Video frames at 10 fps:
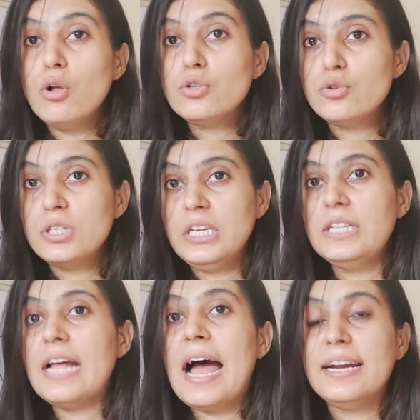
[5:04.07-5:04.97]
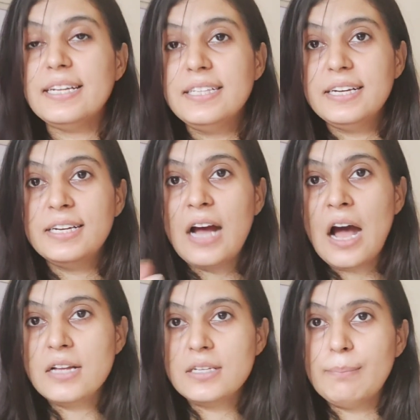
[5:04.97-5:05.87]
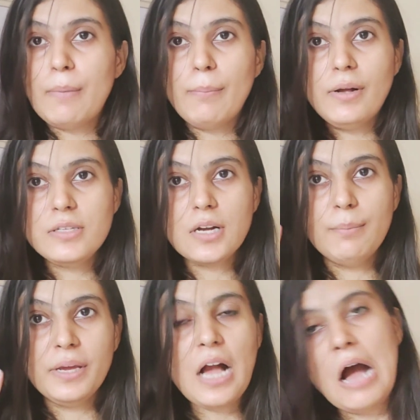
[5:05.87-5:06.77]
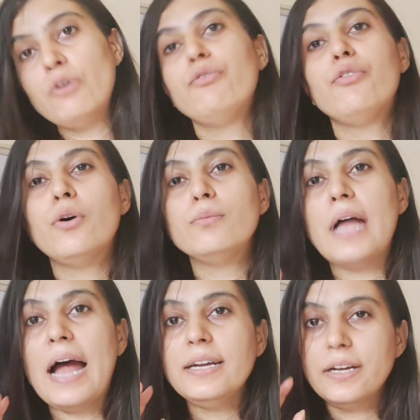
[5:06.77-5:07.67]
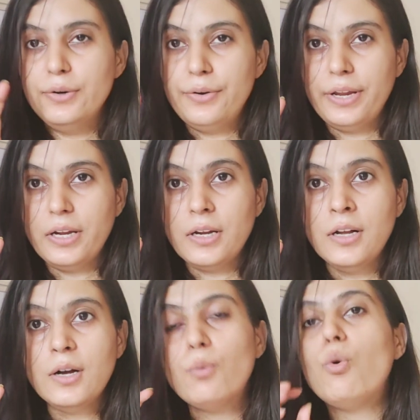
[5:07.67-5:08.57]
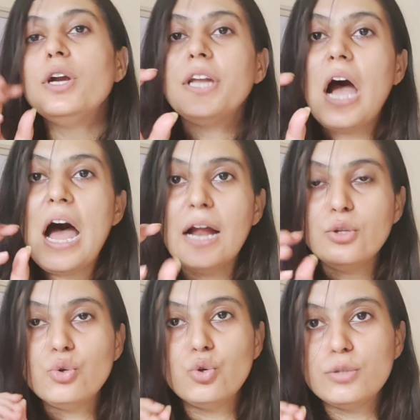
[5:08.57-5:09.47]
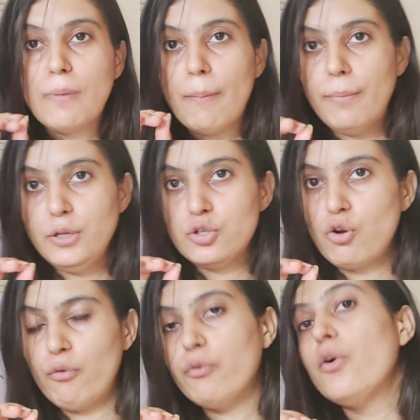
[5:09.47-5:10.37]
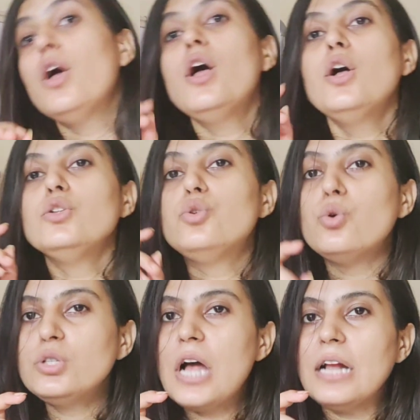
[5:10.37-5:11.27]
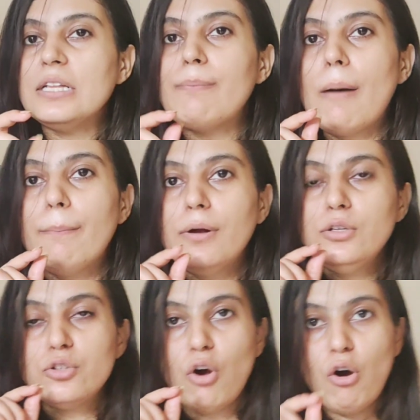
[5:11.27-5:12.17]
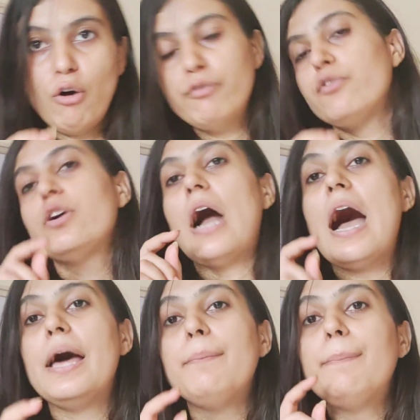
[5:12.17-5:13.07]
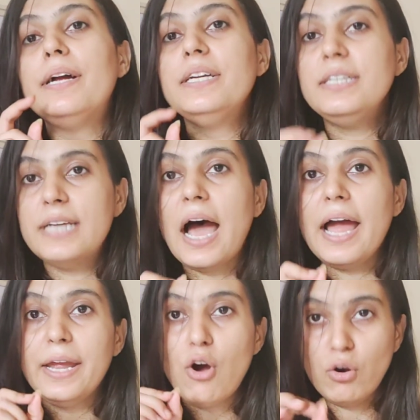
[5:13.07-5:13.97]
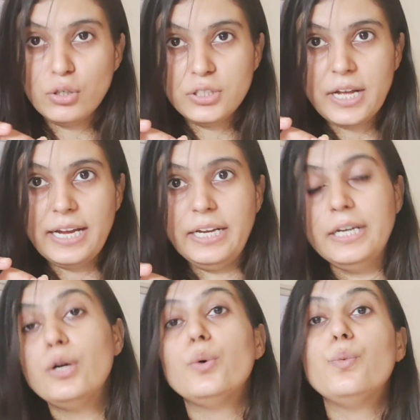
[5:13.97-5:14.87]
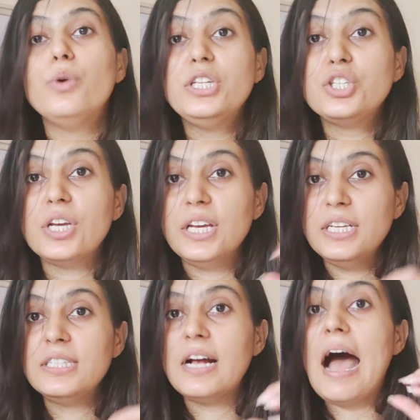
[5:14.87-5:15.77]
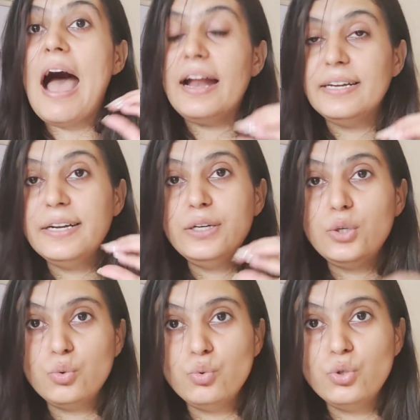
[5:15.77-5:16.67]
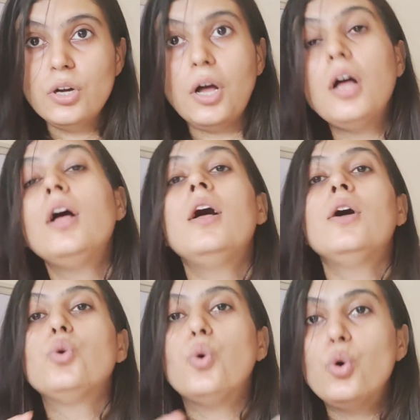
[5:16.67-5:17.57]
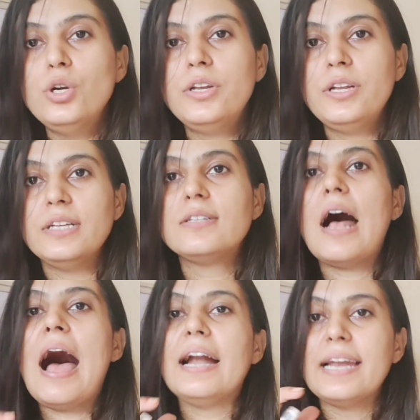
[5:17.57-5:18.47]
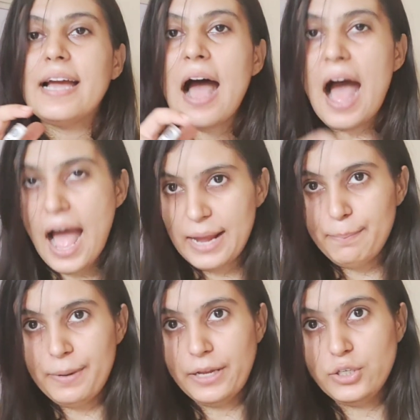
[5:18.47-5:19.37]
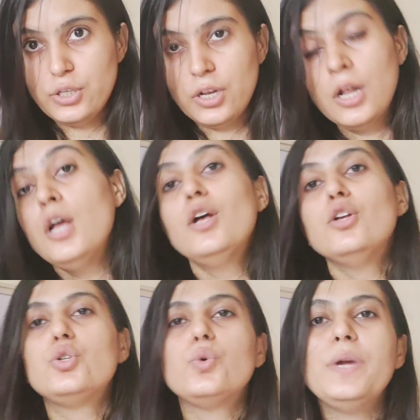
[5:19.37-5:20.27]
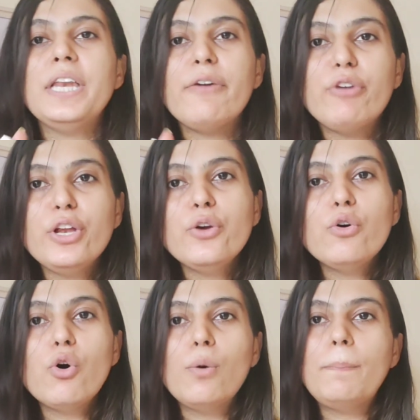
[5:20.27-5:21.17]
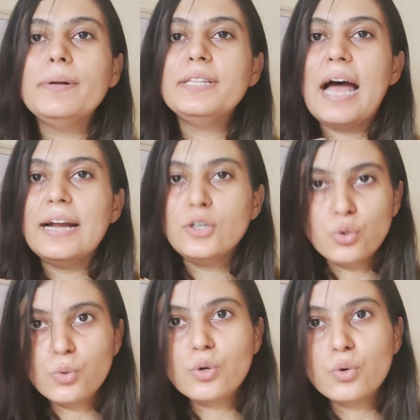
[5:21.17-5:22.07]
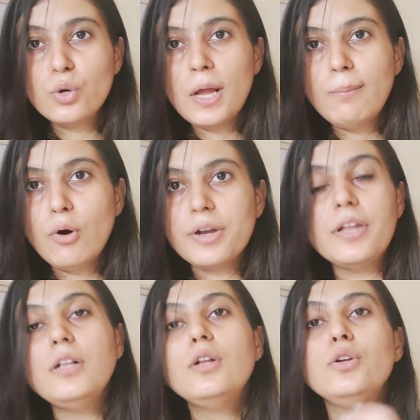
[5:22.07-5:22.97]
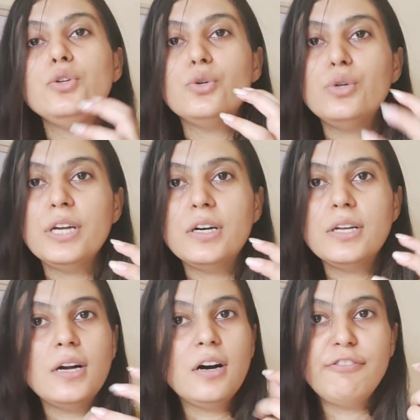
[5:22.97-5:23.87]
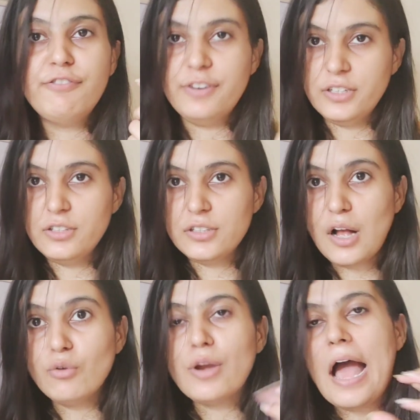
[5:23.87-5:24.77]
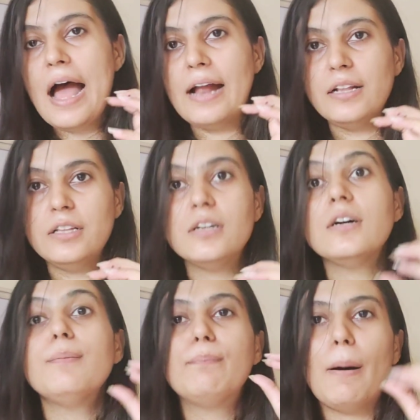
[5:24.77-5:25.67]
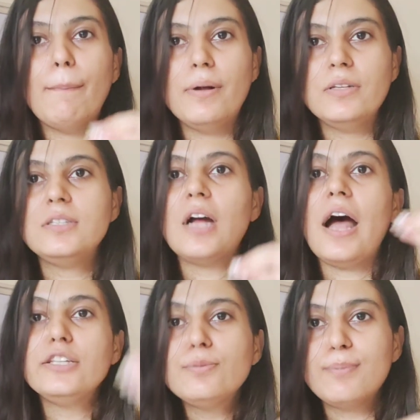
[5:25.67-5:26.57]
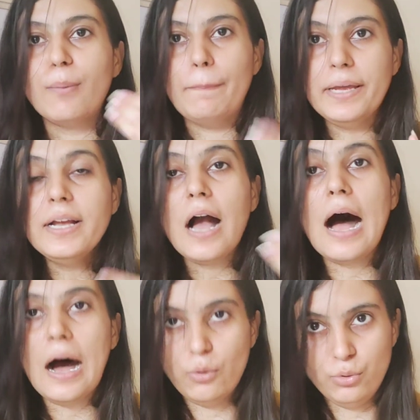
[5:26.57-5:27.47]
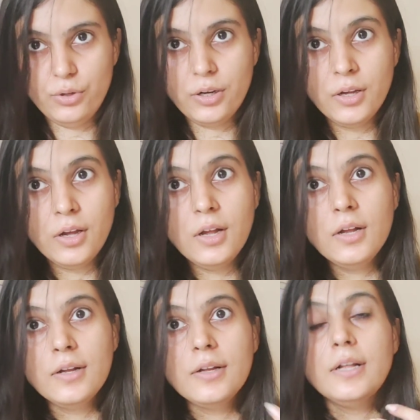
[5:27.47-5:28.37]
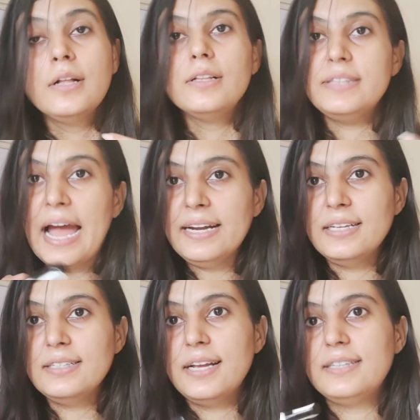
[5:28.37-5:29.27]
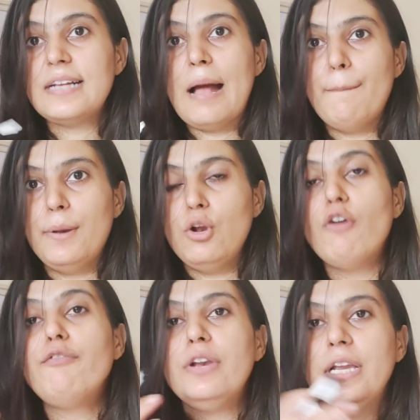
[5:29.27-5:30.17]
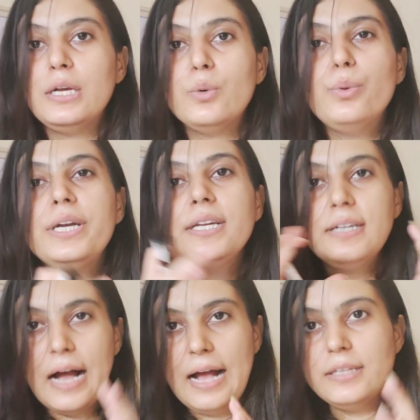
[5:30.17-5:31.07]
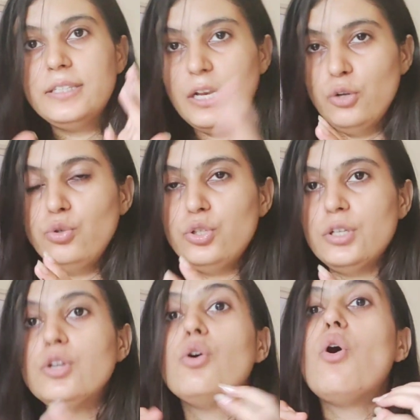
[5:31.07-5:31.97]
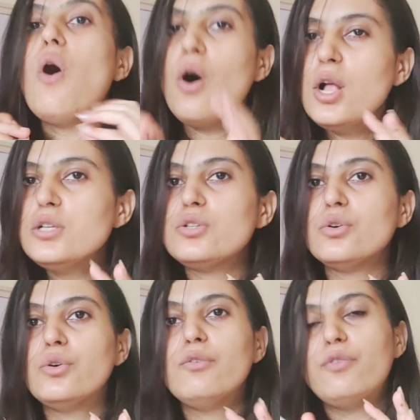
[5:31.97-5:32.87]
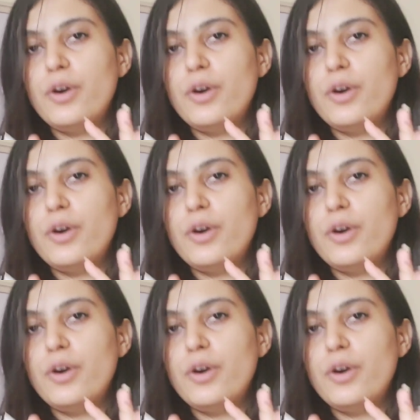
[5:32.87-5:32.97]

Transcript: also see that there are some bubbles coming out from that drink. What are those bubbles of? Those are the bubbles of carbon dioxide, which is added to the cold drinks at high pressure. So whenever you open that Coca-Cola bottle, you hear a frizz sound and the bubble starts popping out. That is the example of liquid gas solution. Also,